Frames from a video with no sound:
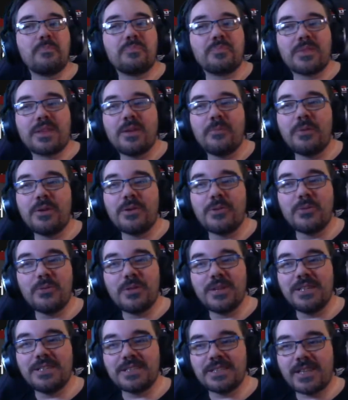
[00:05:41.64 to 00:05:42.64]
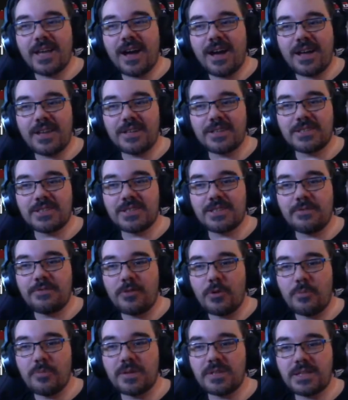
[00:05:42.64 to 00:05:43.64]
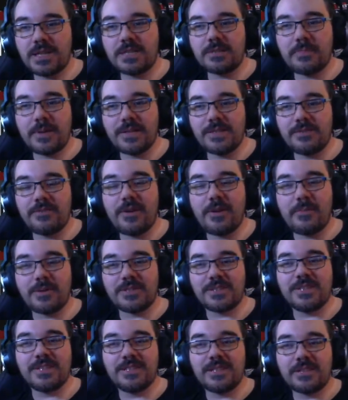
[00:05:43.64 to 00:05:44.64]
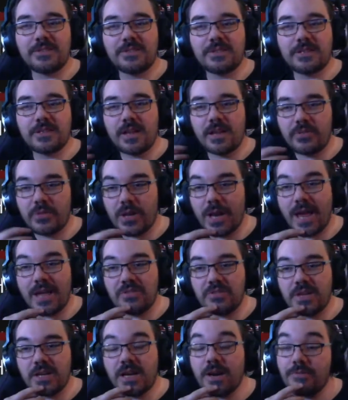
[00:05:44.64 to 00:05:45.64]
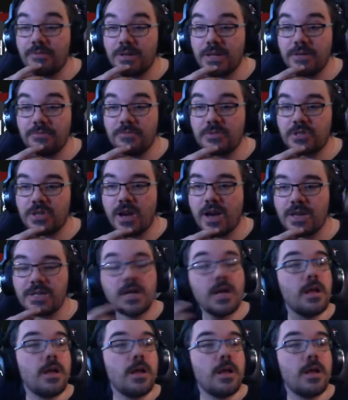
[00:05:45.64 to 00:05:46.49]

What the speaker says: We call these the heartless. The form they take depends very much on the land they currently reside.